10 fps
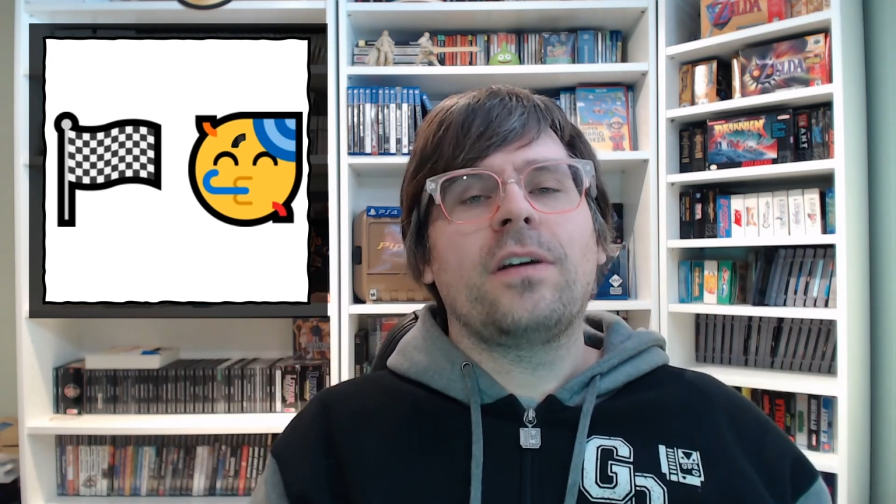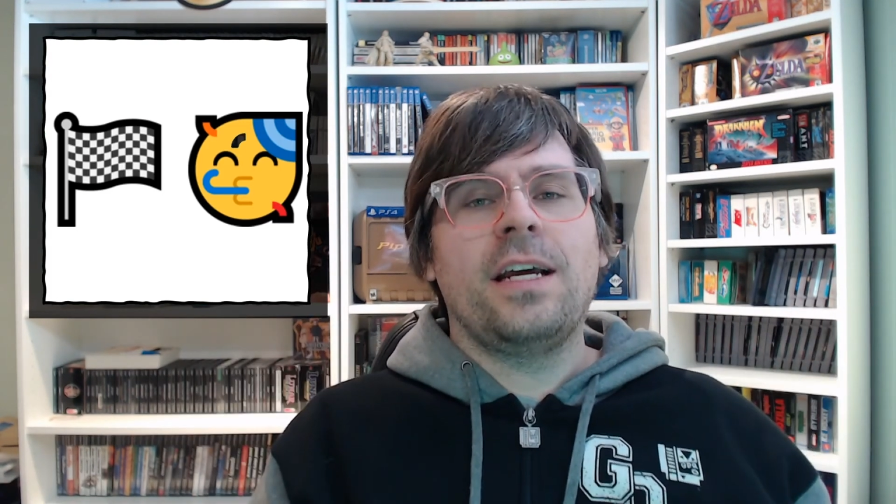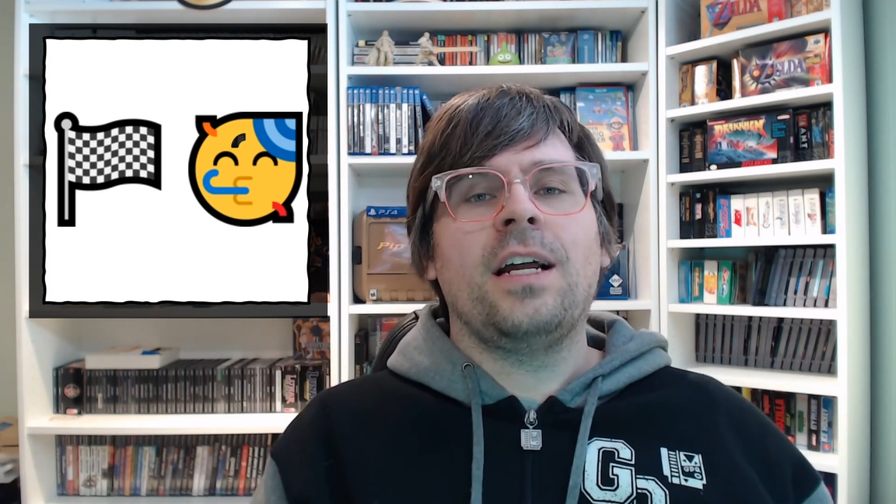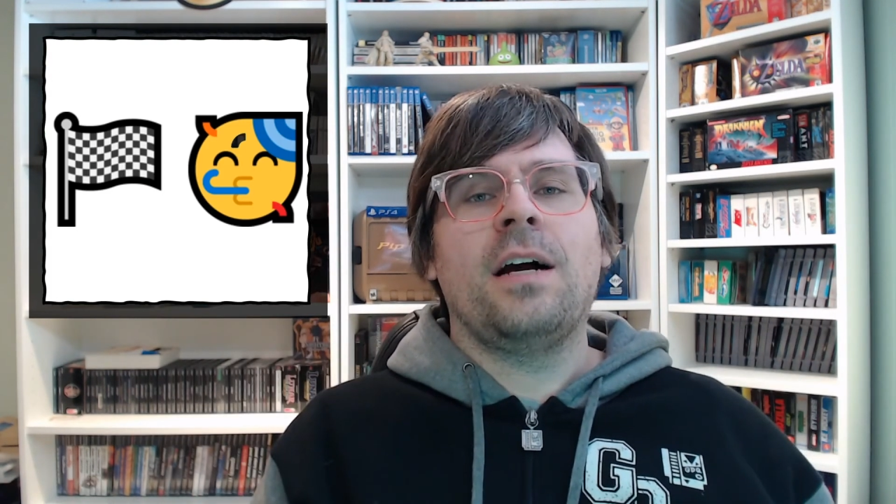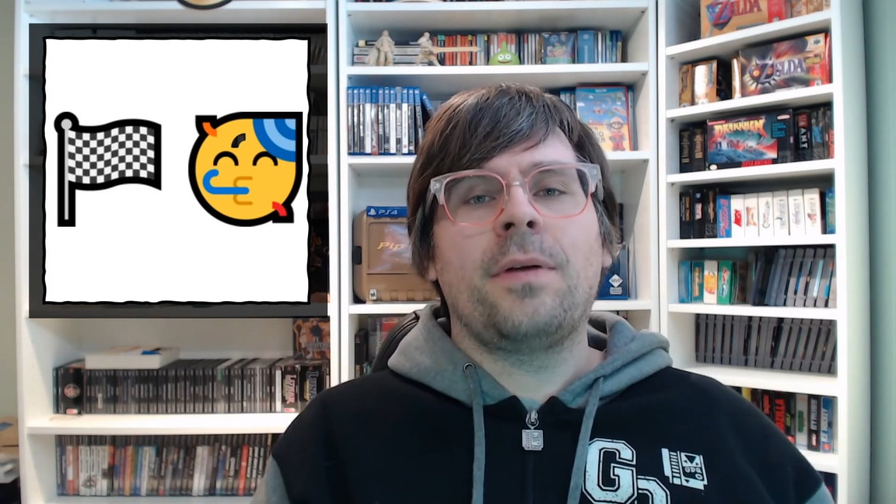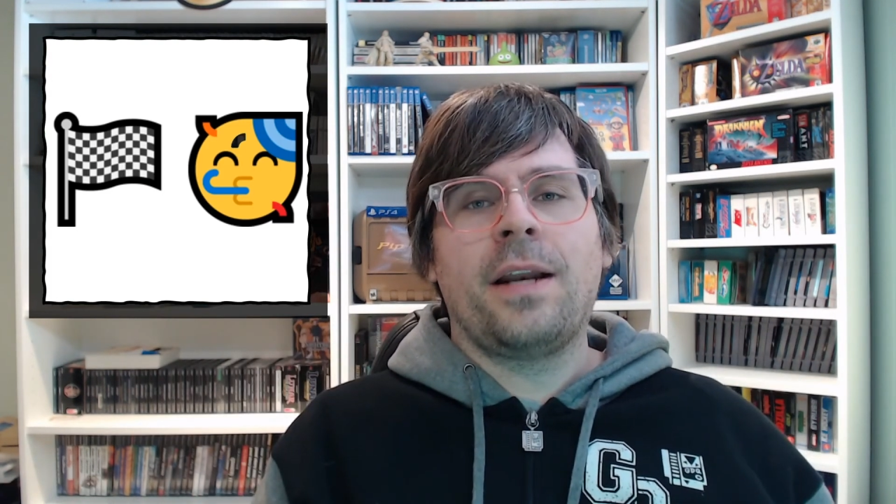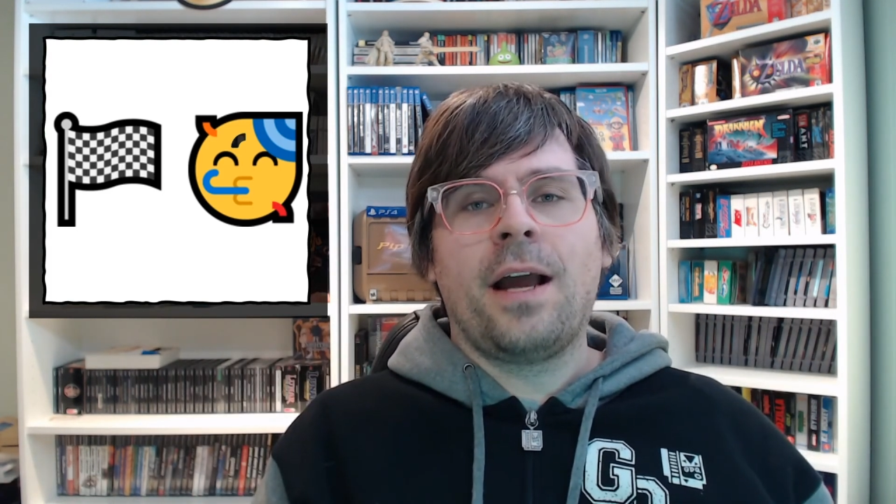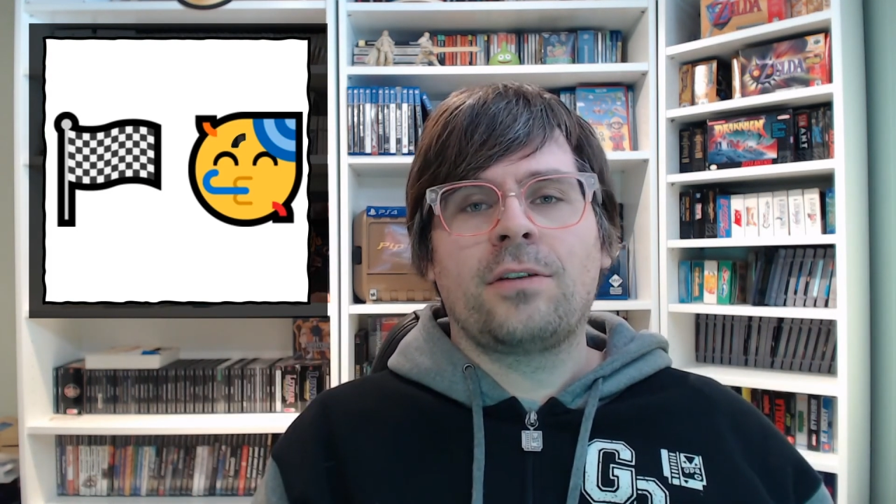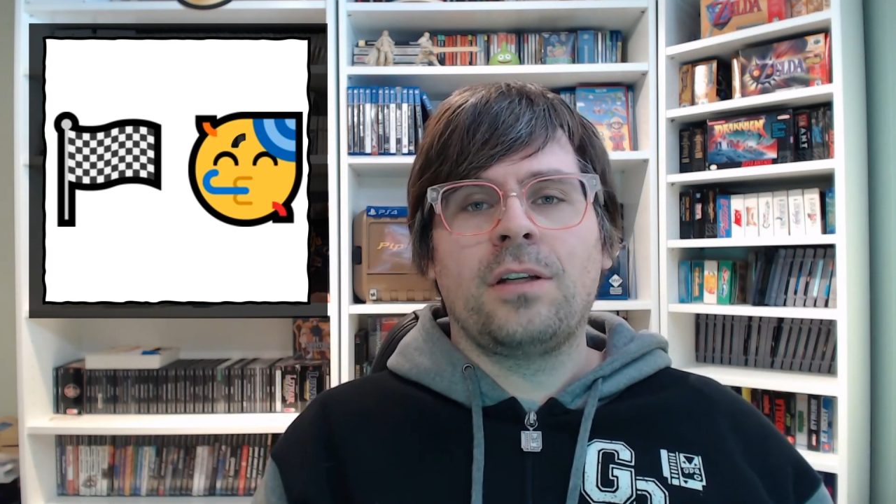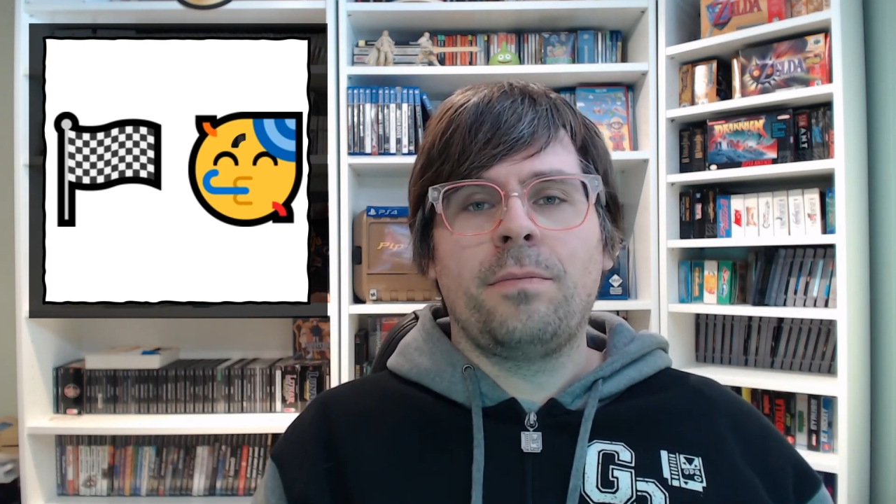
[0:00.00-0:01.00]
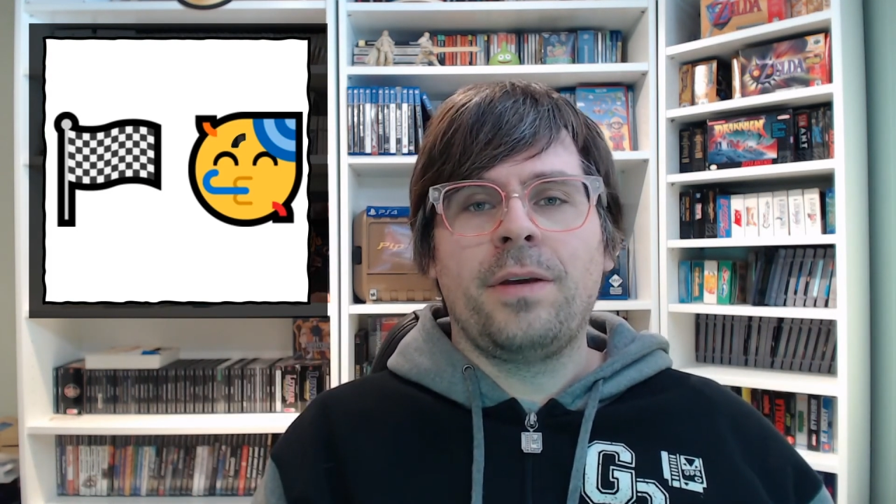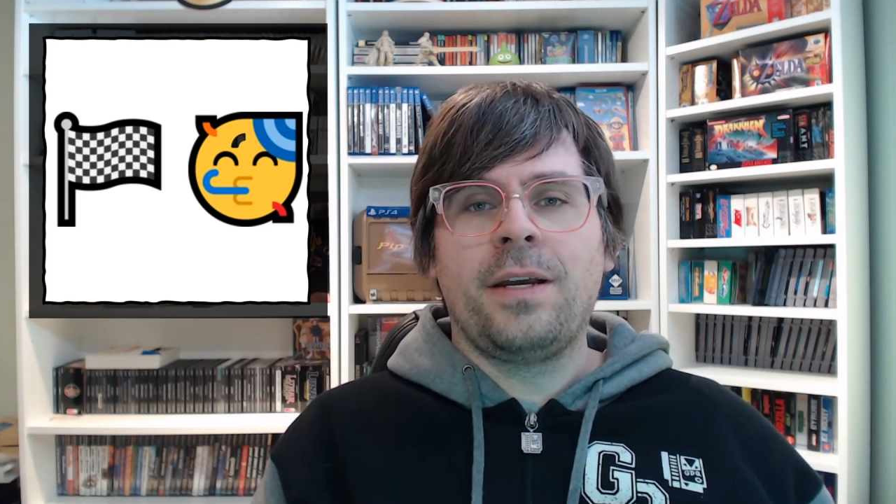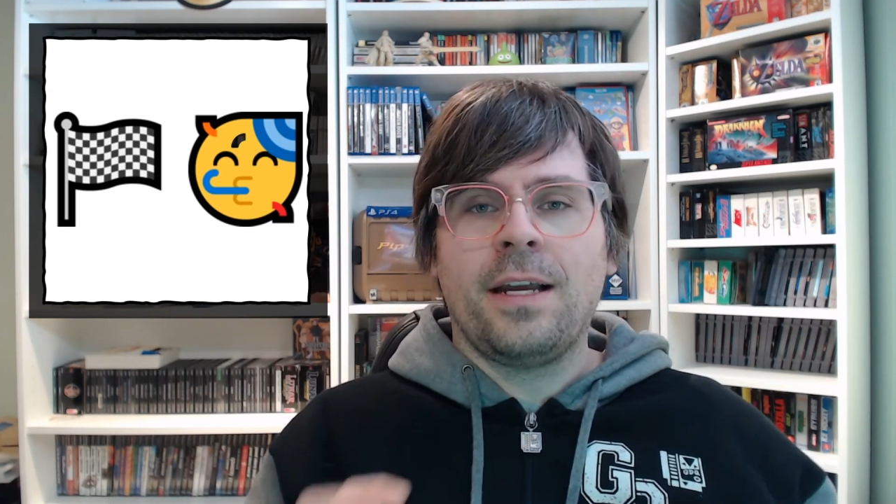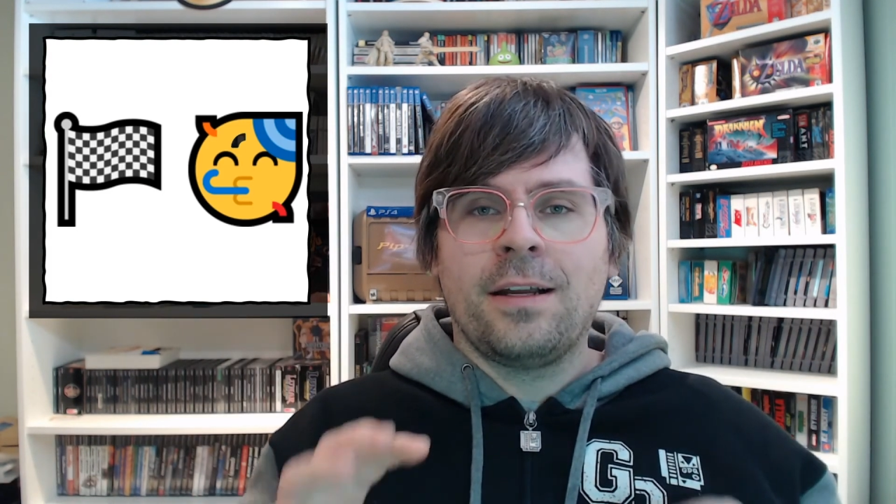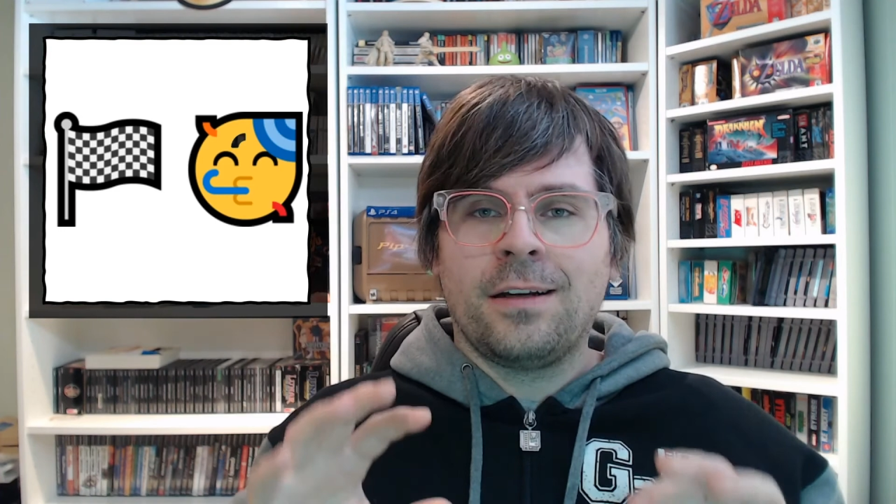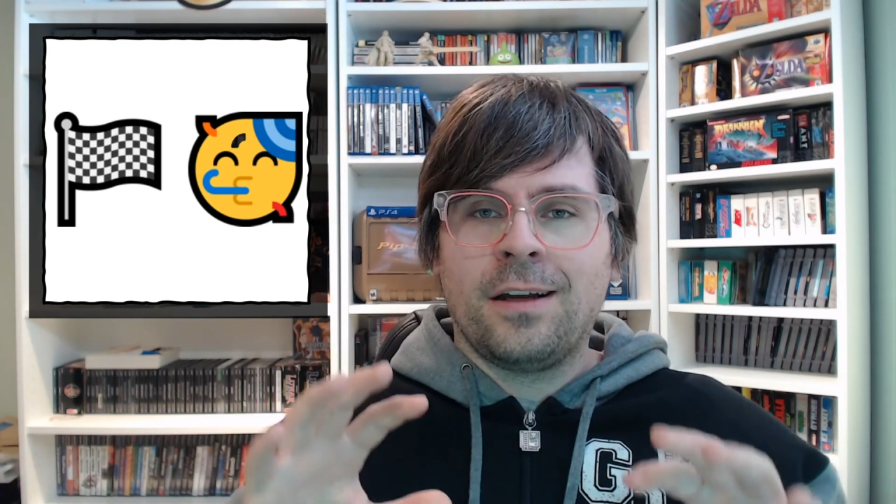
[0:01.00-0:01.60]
GitHub can actually be